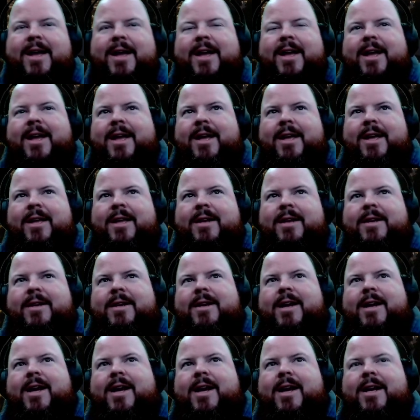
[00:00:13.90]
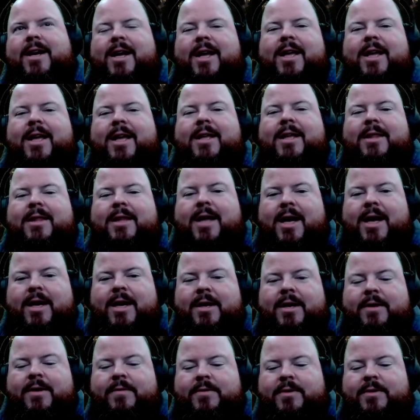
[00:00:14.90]
And I got a lot
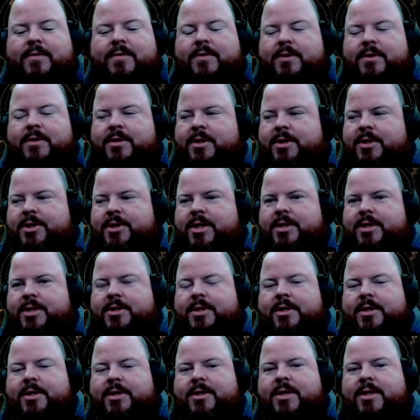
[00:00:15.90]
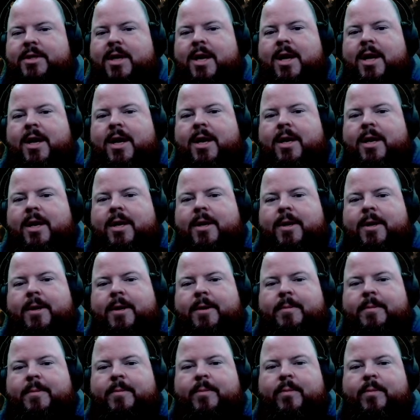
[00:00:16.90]
of different suggestions.
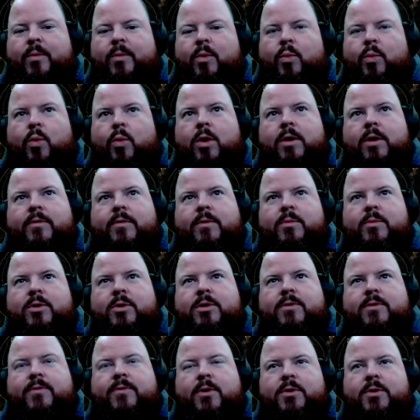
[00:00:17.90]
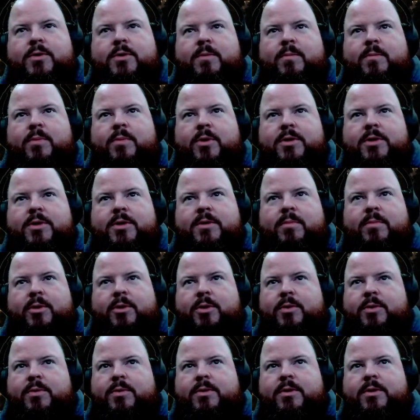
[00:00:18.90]
One of them was Folsom Prison
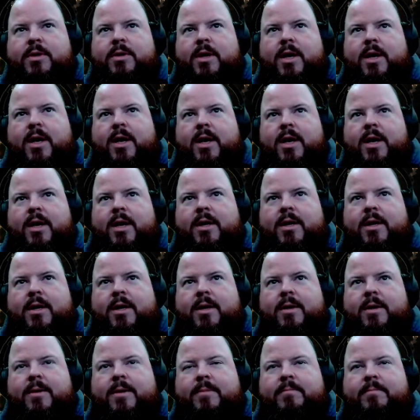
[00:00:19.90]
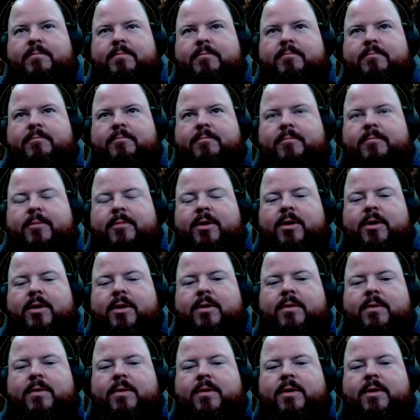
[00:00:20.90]
Blues, and, you
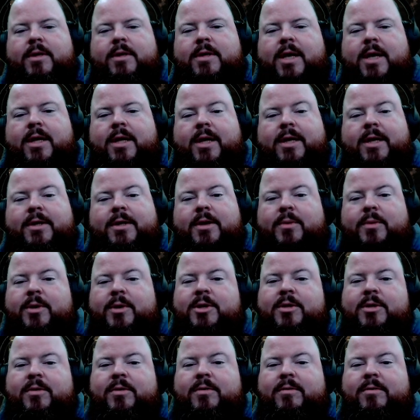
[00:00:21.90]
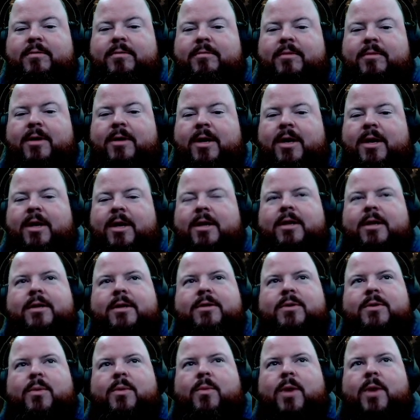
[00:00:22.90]
know, it's I like the original,
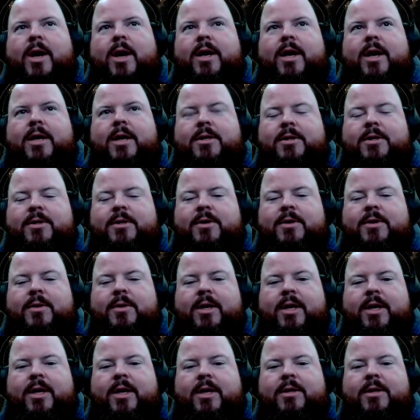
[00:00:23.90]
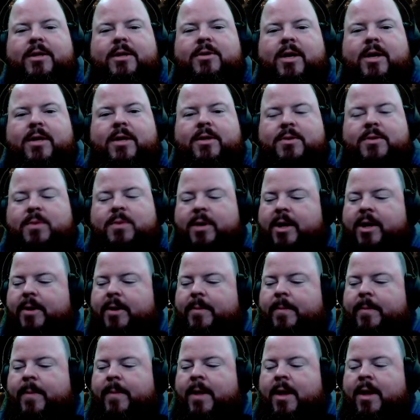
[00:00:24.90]
so why not just go ahead and try this one
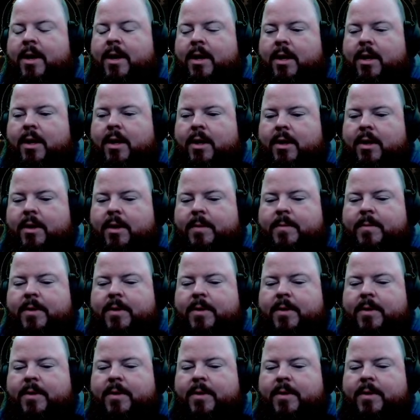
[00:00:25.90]
out?